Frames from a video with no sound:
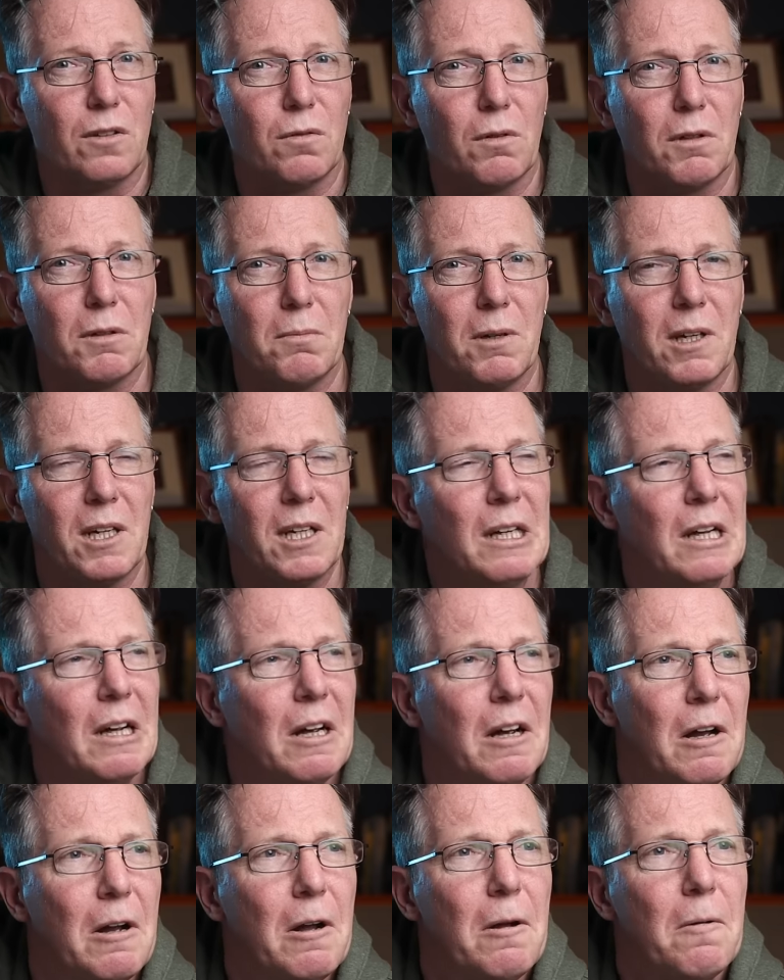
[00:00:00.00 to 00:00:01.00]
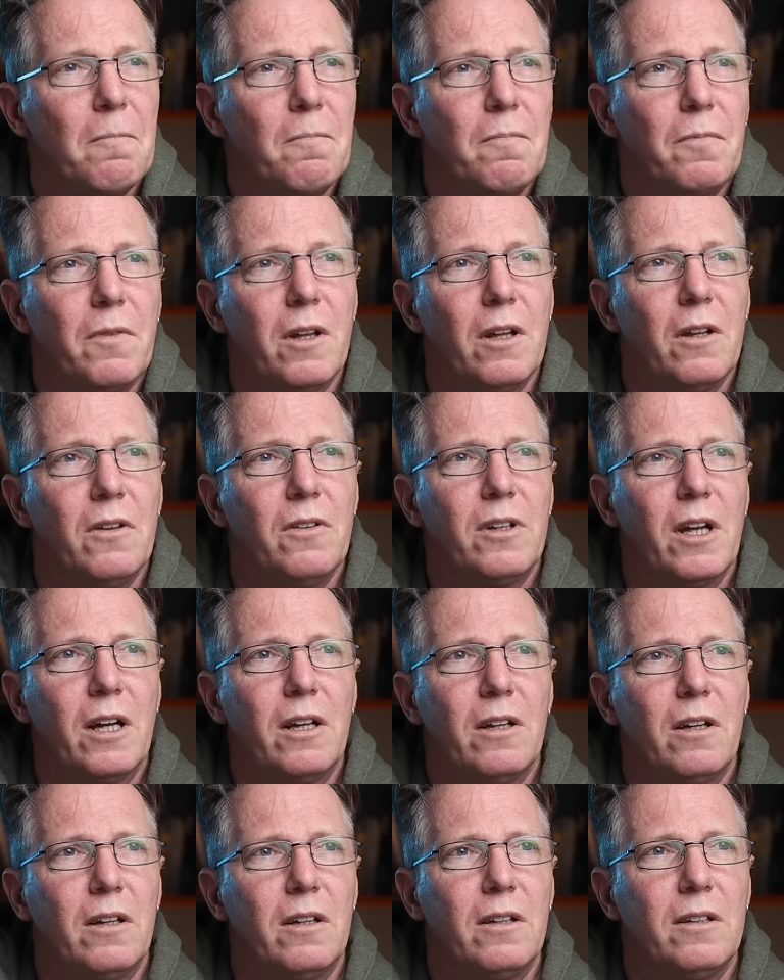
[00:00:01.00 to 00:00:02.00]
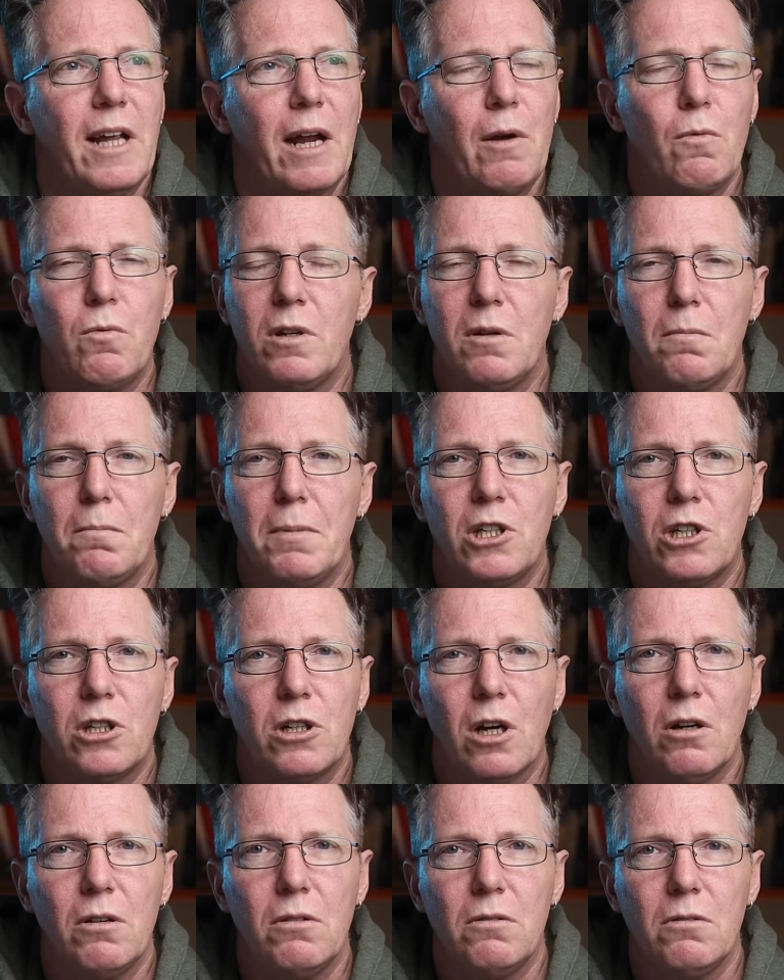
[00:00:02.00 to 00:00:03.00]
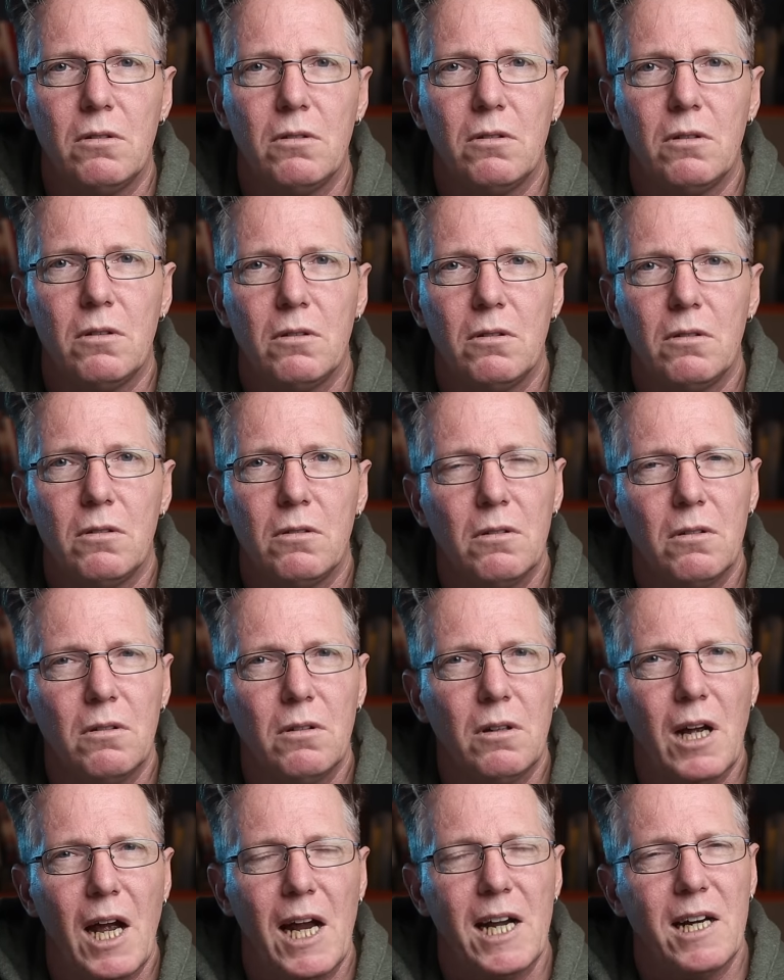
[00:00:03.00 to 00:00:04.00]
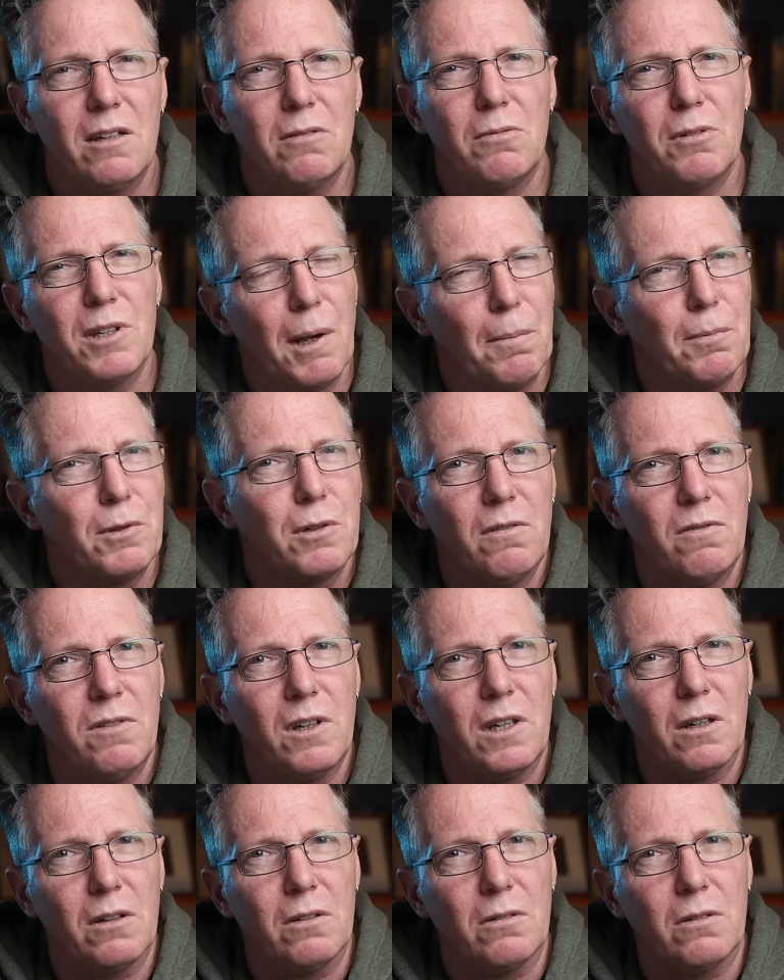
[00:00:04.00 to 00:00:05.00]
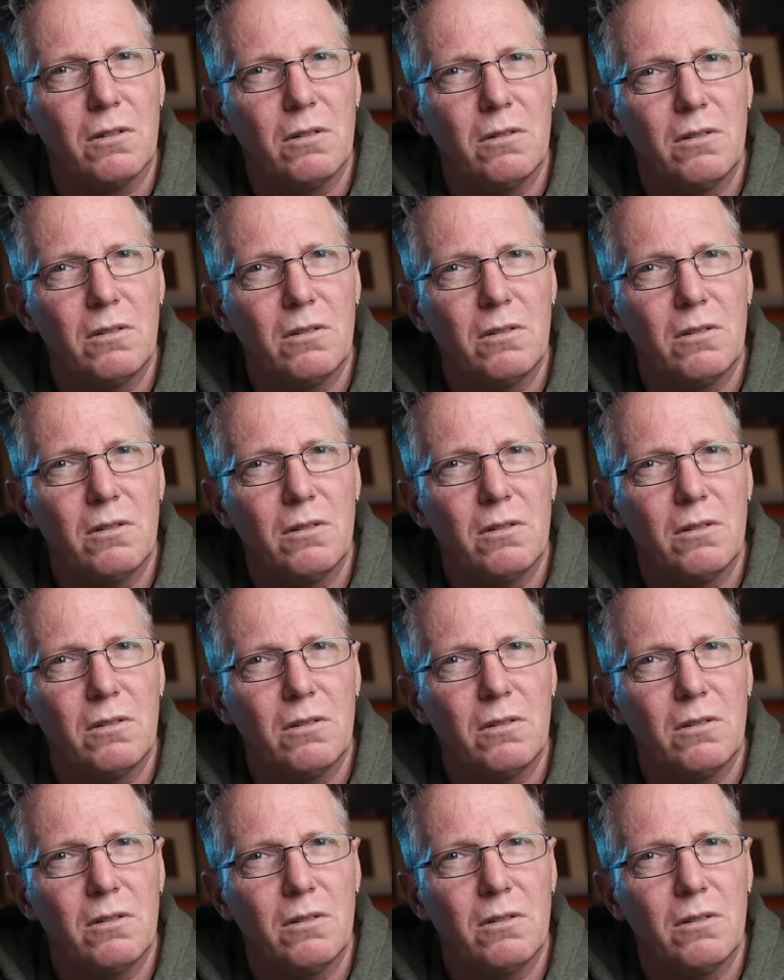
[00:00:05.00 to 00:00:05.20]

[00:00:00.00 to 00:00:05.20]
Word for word: this with me, that they wouldn't be shown any subsequent videos.